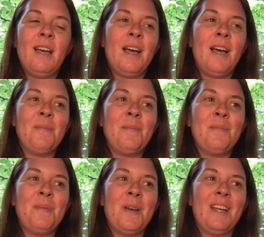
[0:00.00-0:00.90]
Um,
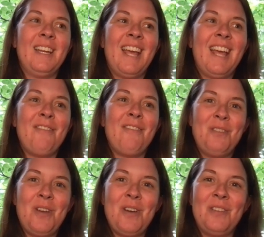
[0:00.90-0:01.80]
but yeah, if you
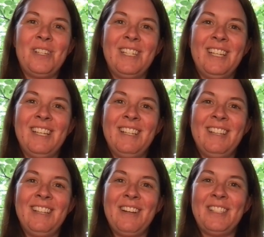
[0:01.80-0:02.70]
go
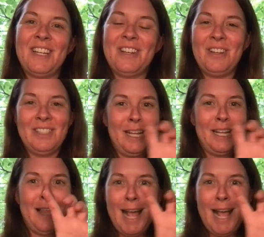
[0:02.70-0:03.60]
to their center, you'll see
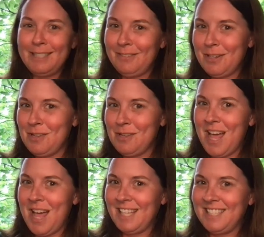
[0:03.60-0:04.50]
lots of little
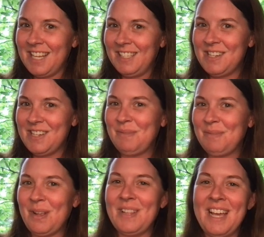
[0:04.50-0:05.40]
glass test tubes
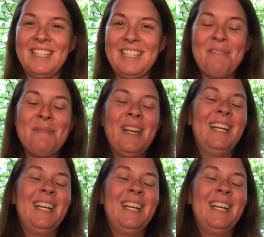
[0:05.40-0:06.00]
all lined up.